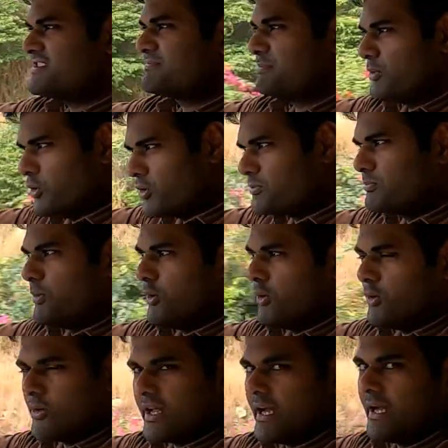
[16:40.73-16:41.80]
sport
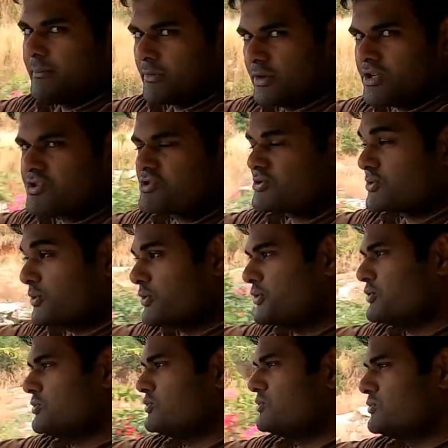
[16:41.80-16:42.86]
mode, I'm gonna show
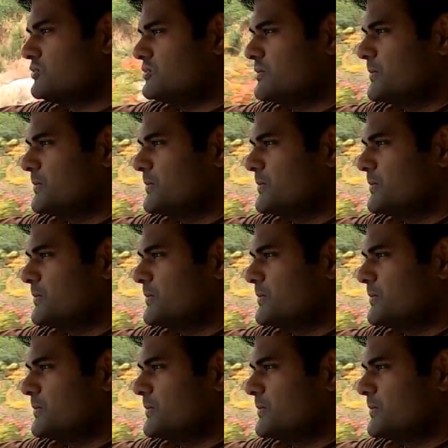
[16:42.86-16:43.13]
you